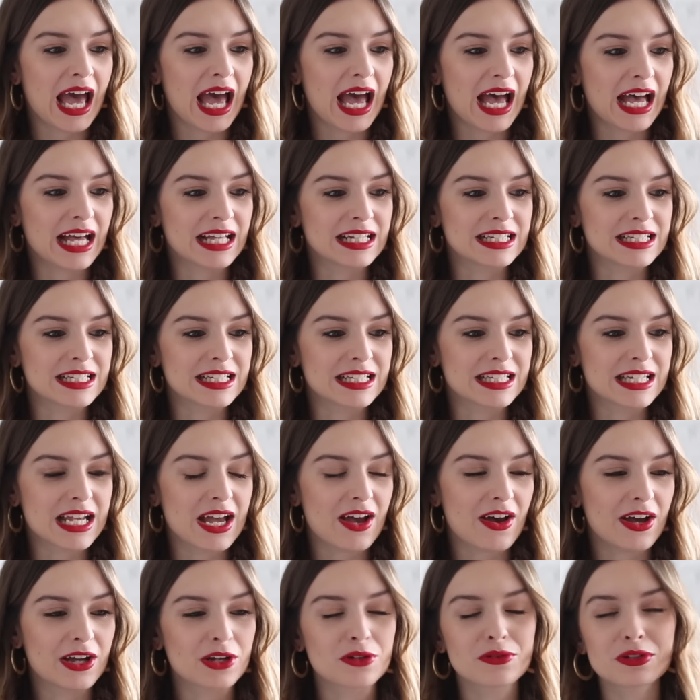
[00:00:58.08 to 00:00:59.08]
and
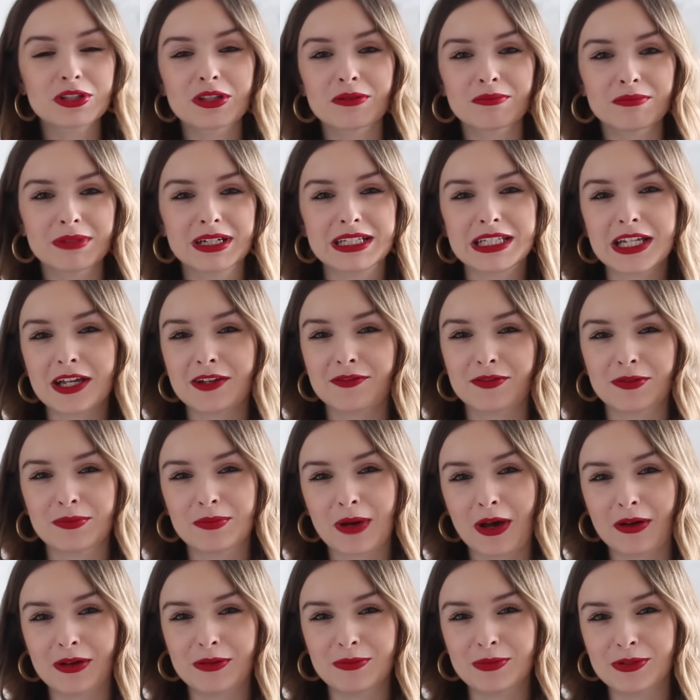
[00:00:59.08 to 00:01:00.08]
I called them my David
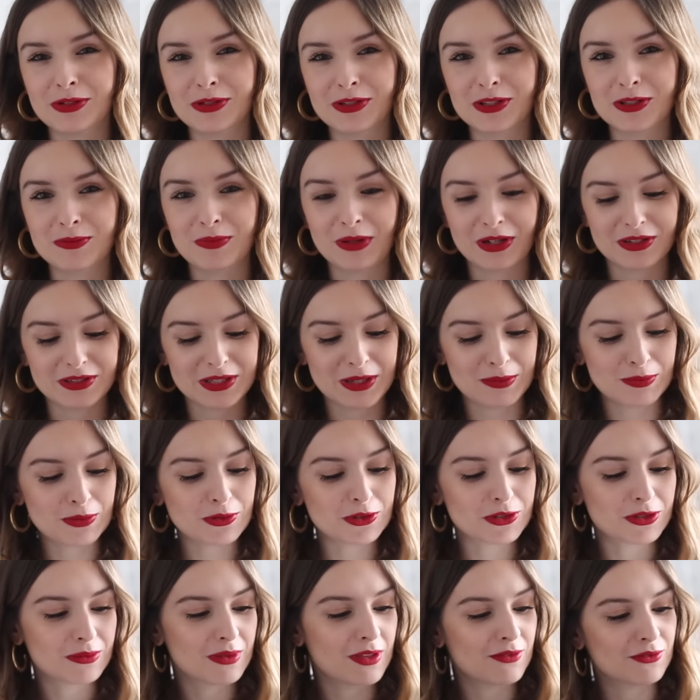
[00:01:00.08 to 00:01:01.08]
Bowie boots because I
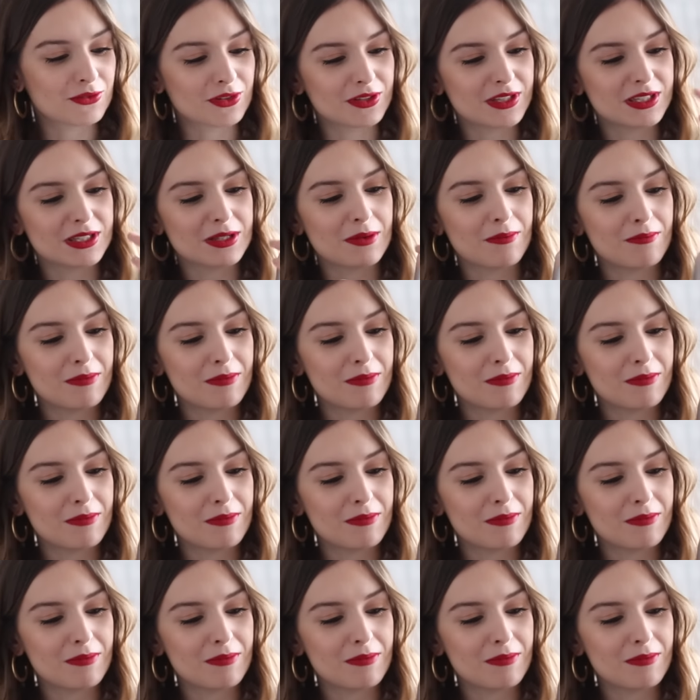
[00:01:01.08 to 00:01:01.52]
bought them. They've got this